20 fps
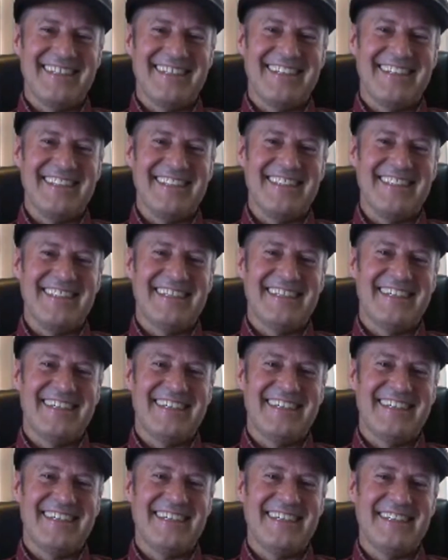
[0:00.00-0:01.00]

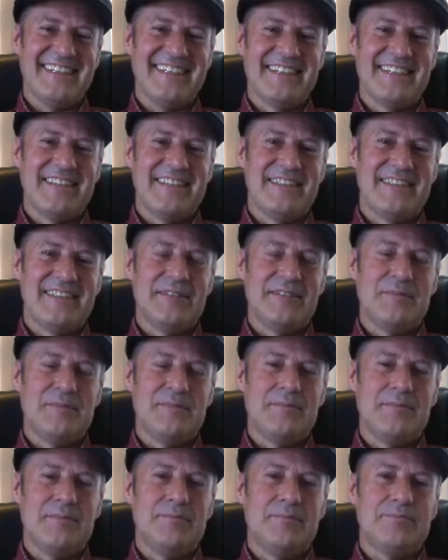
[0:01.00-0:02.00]

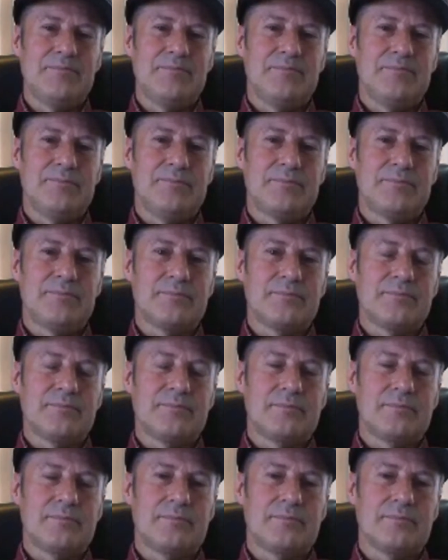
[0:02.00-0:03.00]

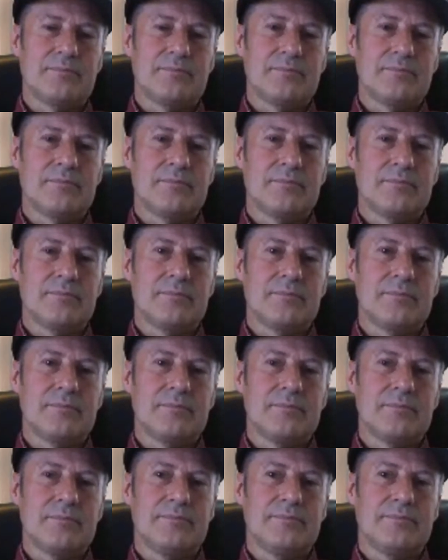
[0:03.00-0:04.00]

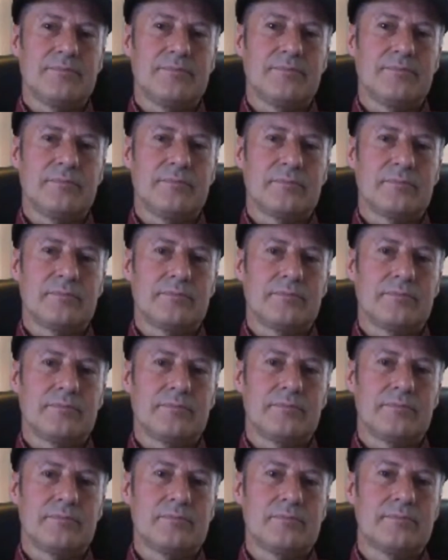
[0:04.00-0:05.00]

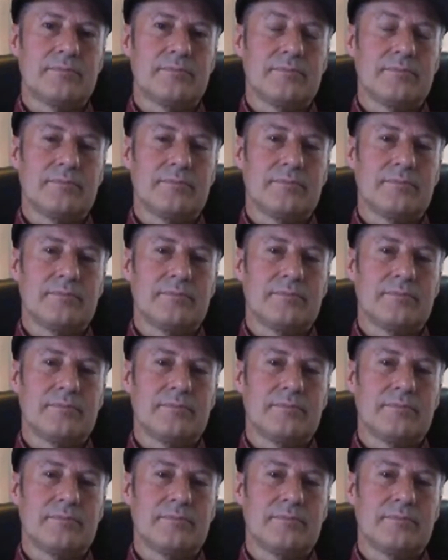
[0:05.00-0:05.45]
The person shown says nothing.